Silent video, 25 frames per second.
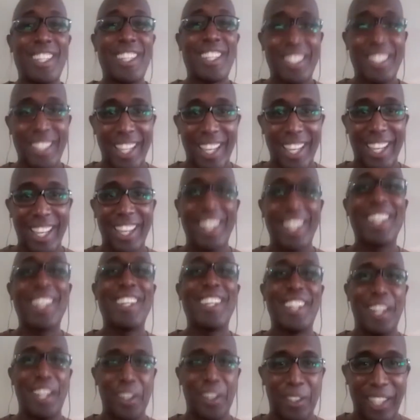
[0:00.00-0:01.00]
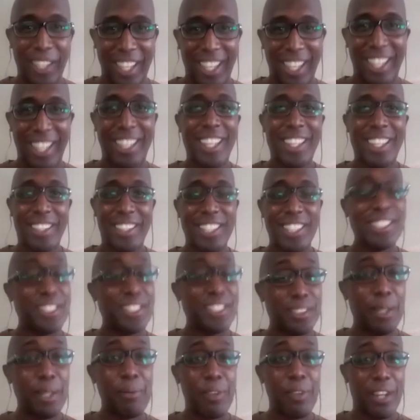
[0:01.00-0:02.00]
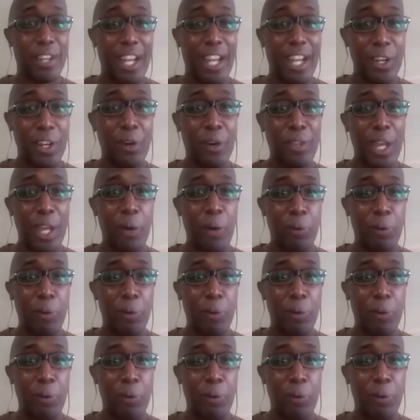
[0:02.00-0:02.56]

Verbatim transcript: That, okay, this is something that I know that